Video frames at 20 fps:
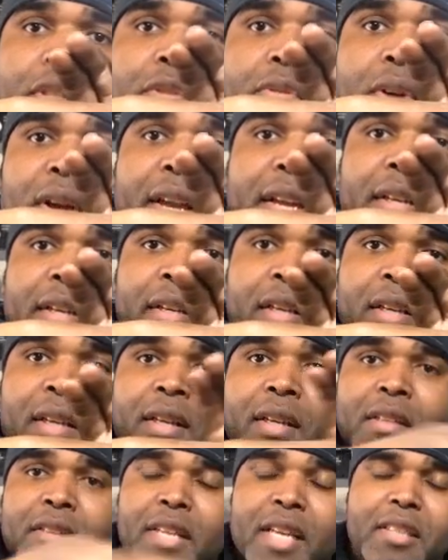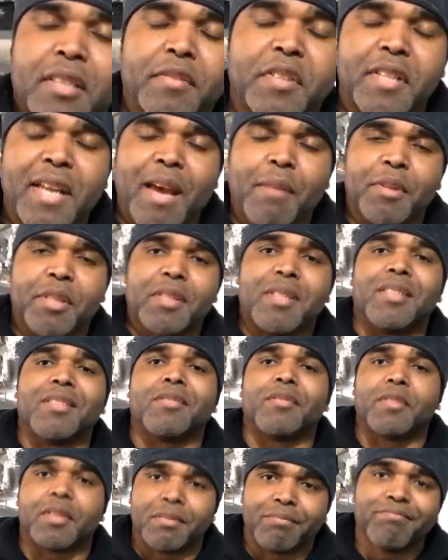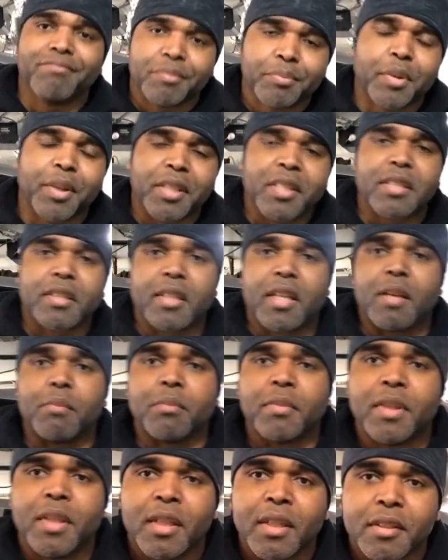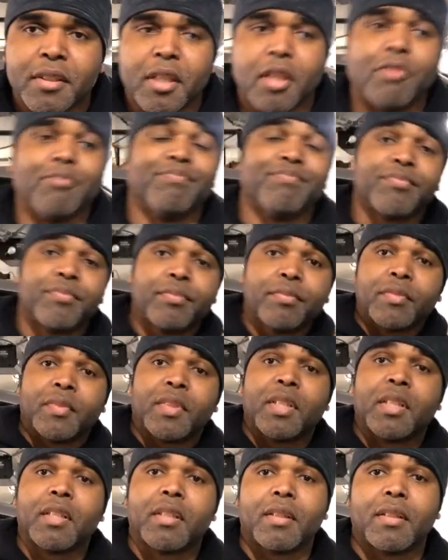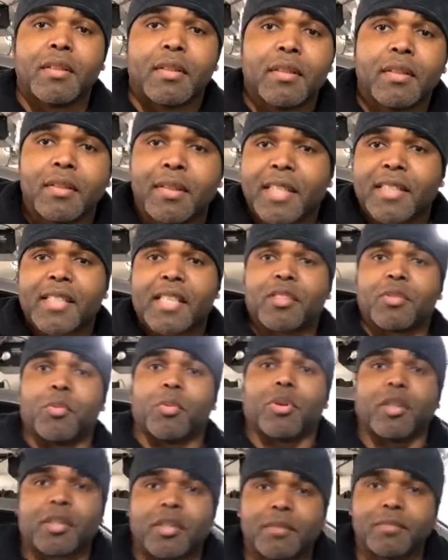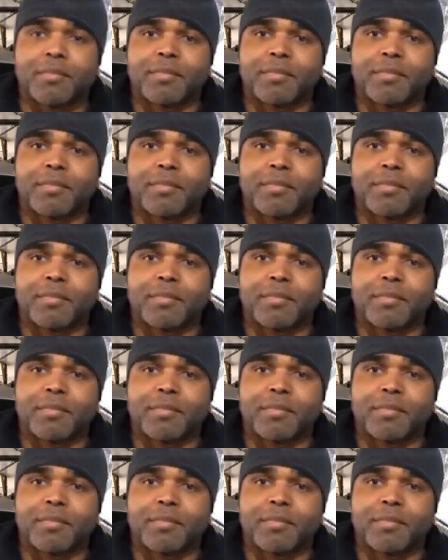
the crank, chance of you damaging it is pretty slim. So let's get to work.